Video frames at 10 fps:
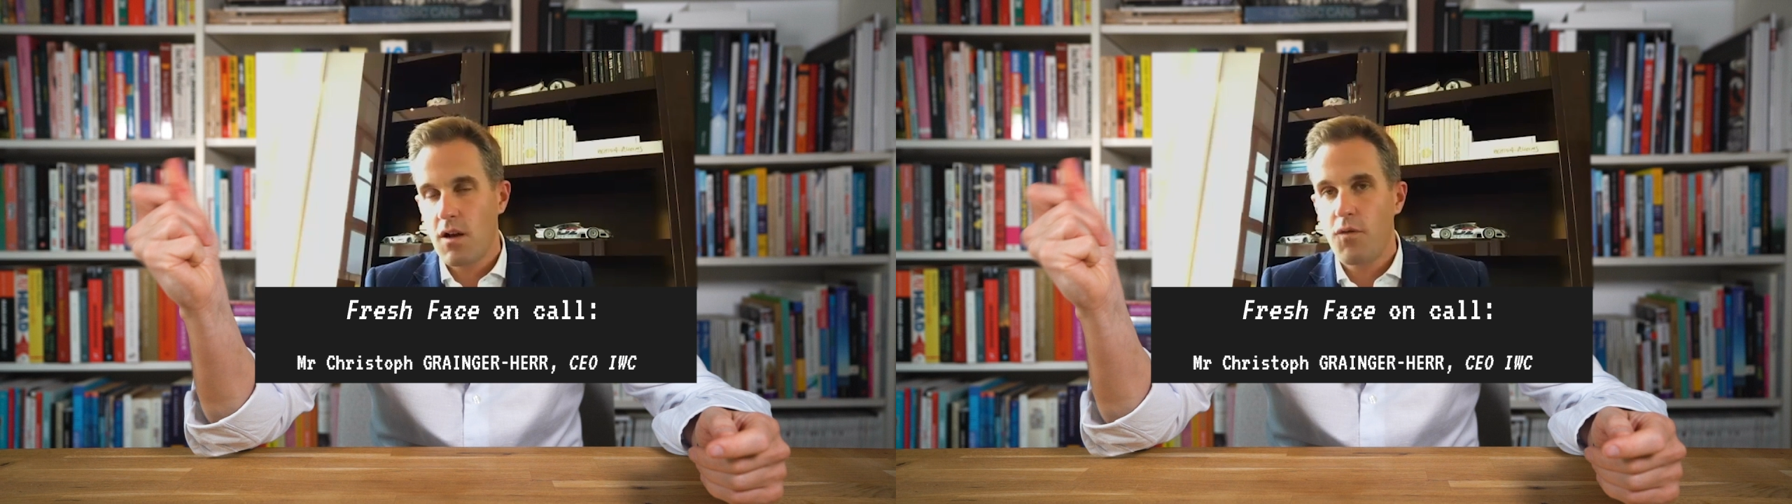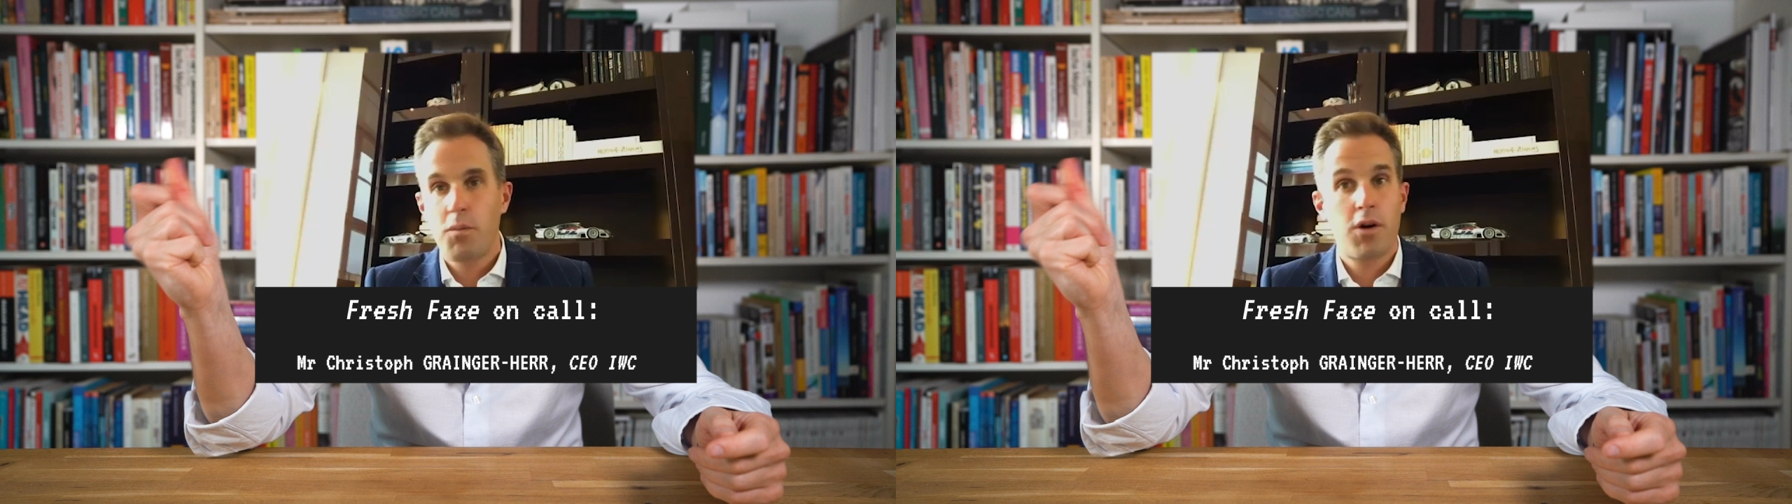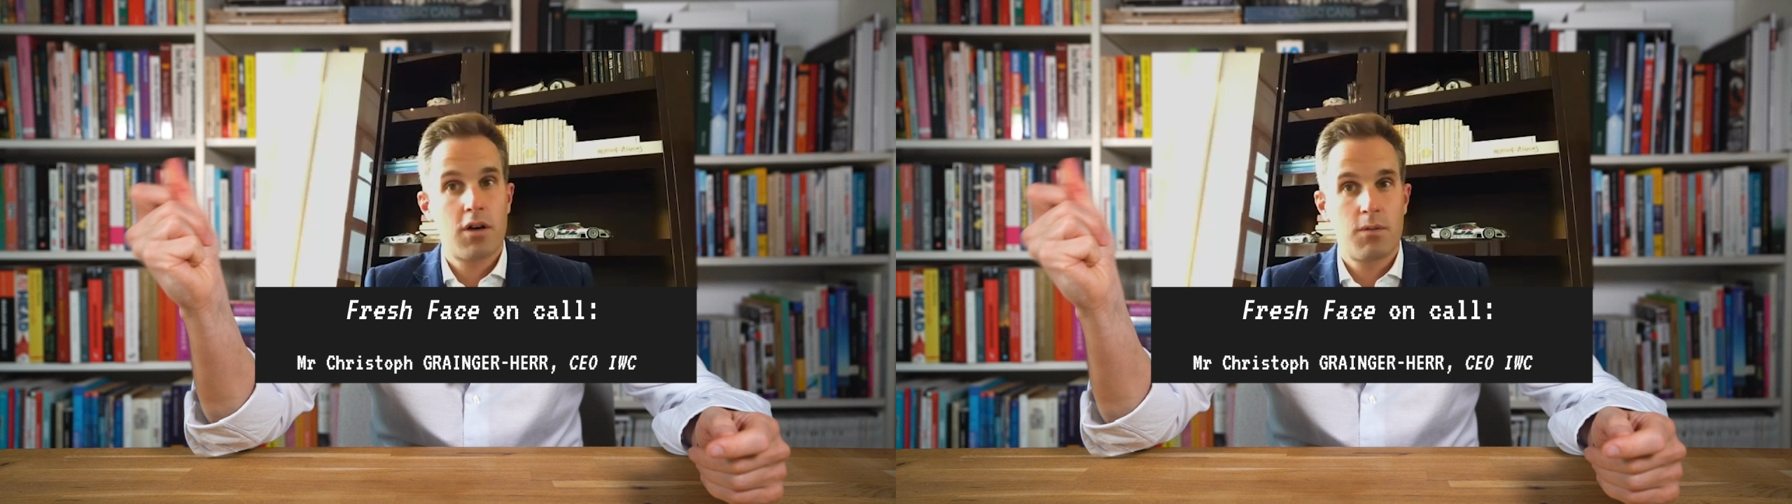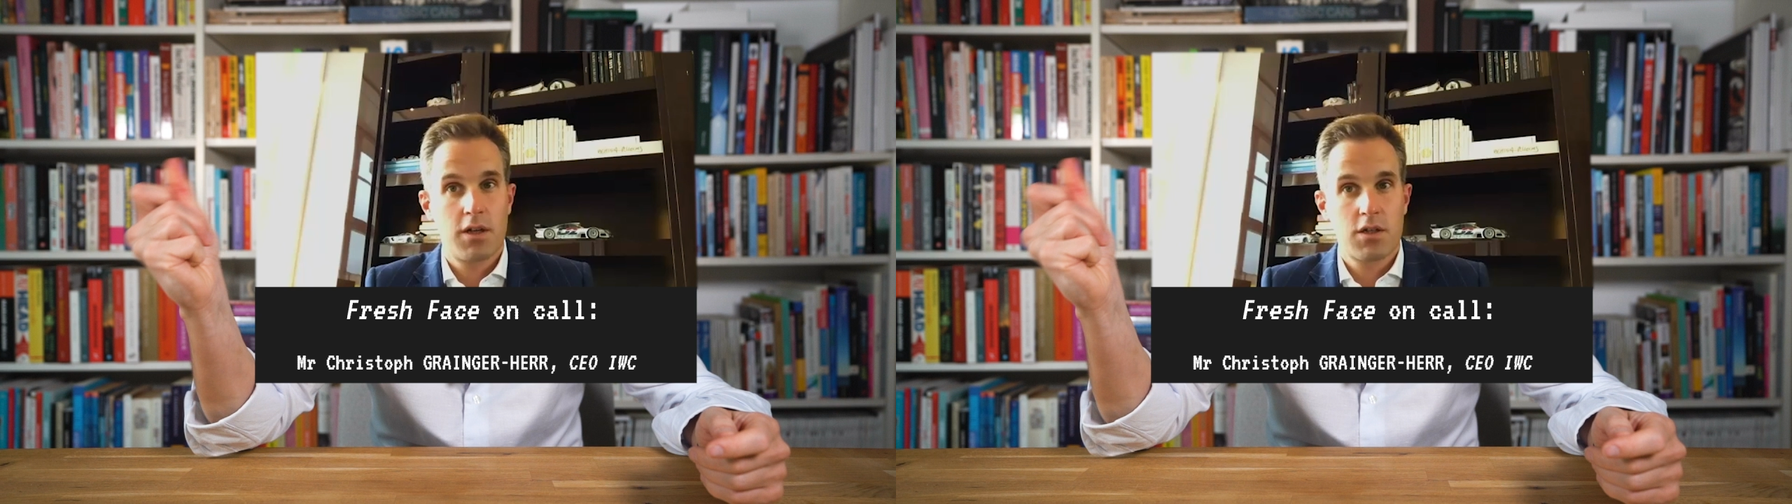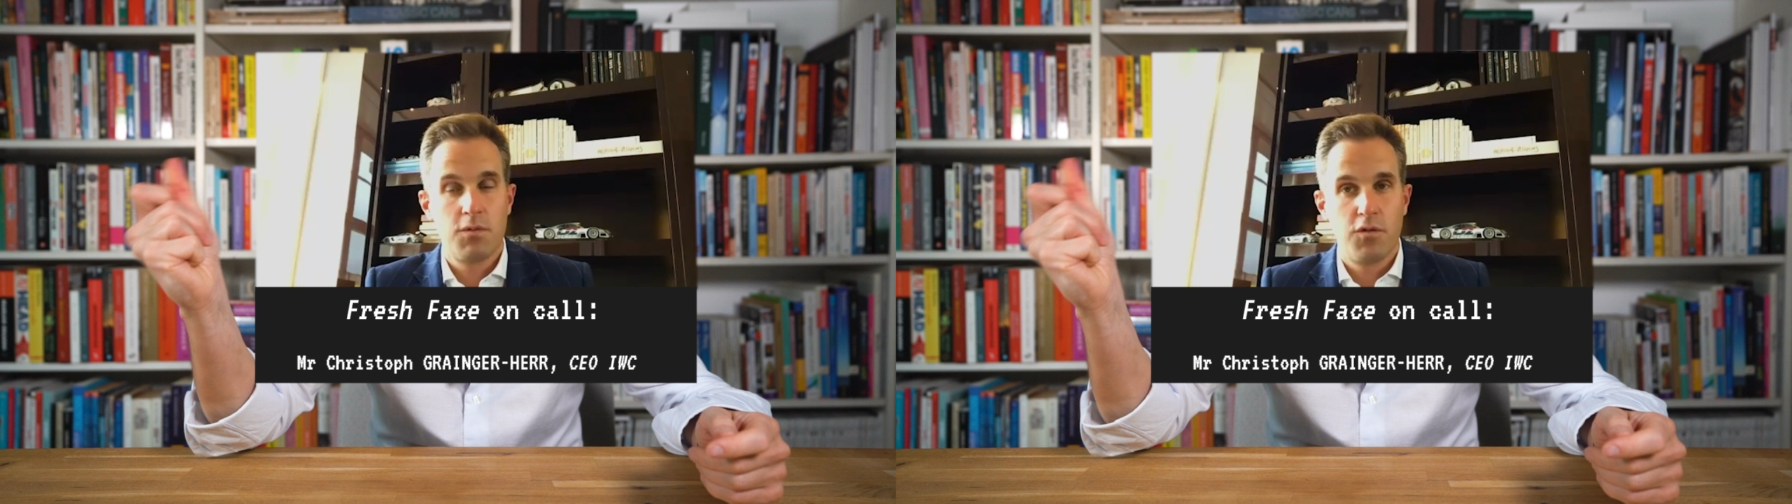of the pocket
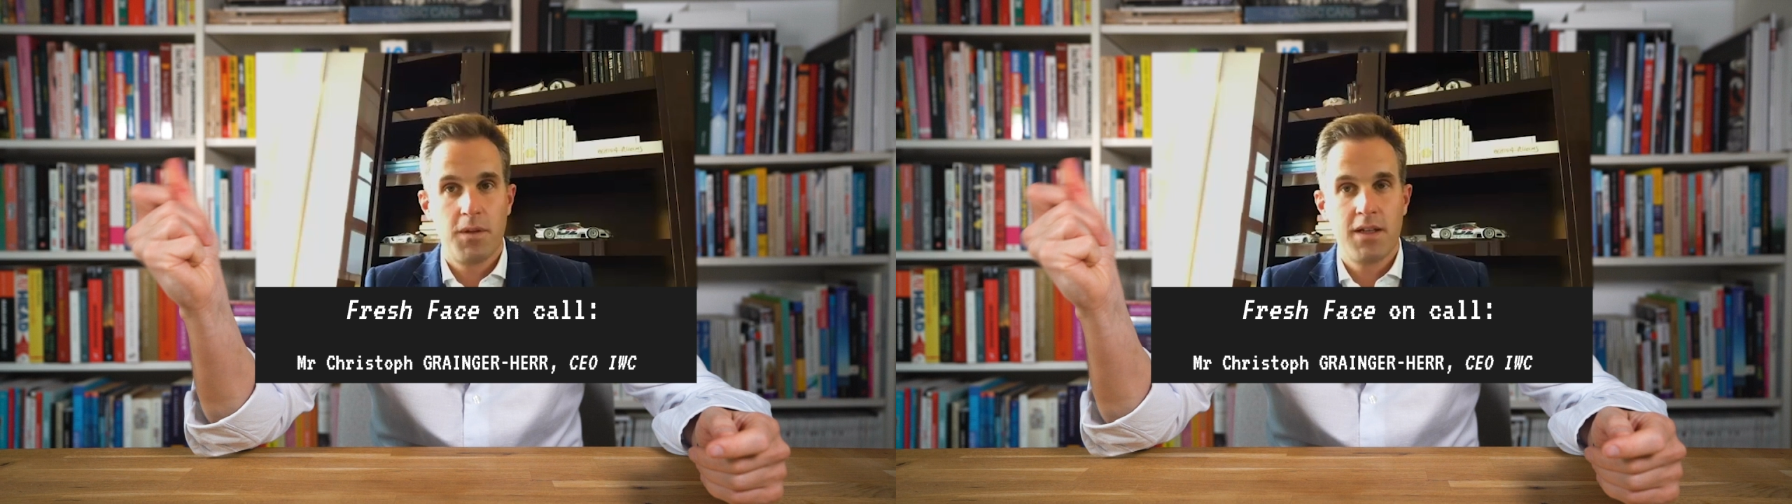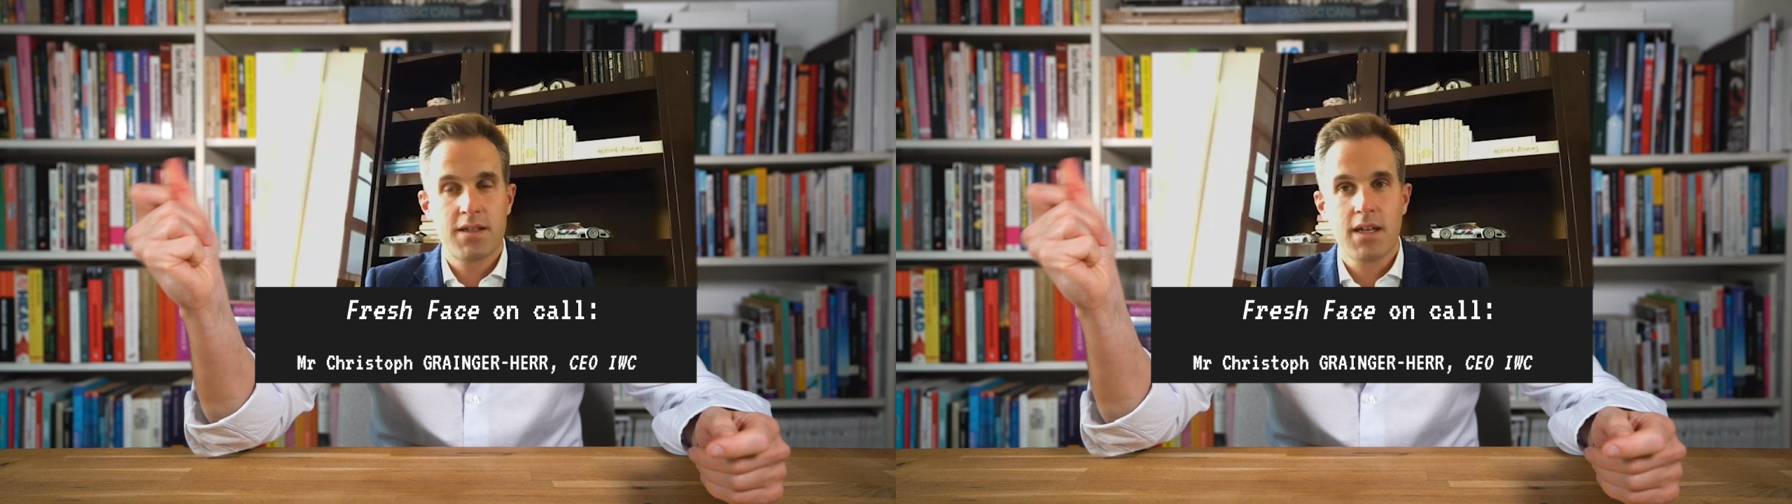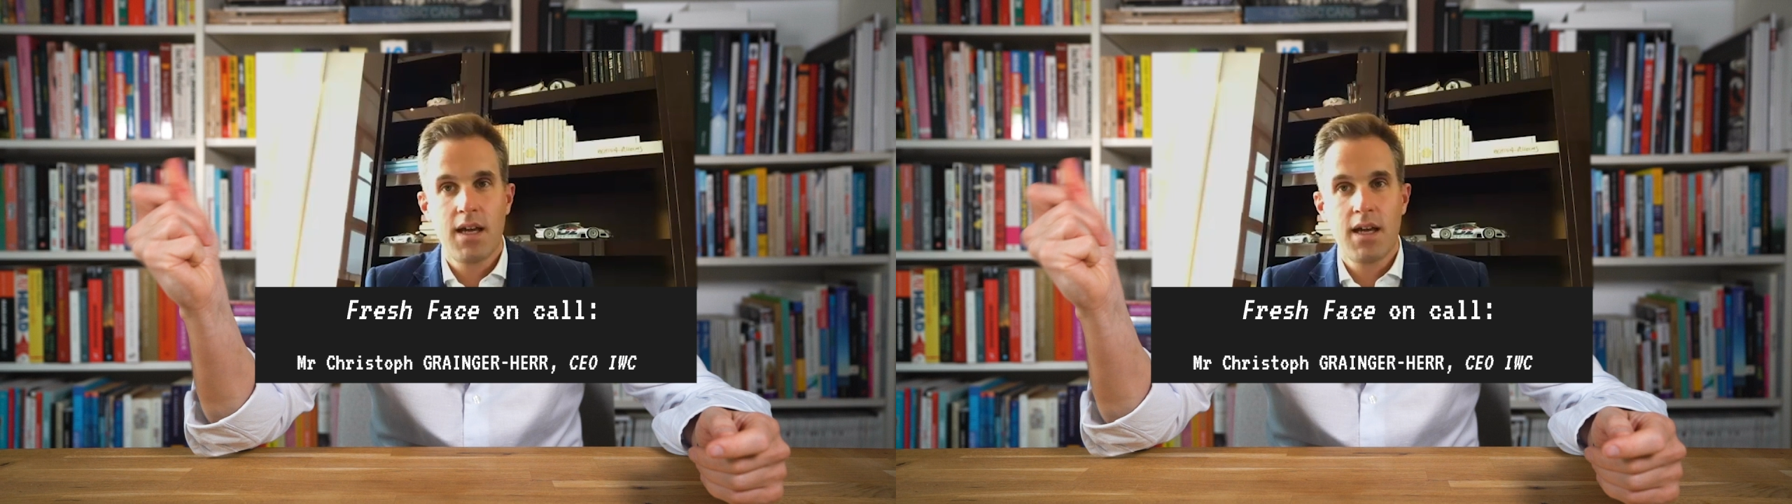watch movement,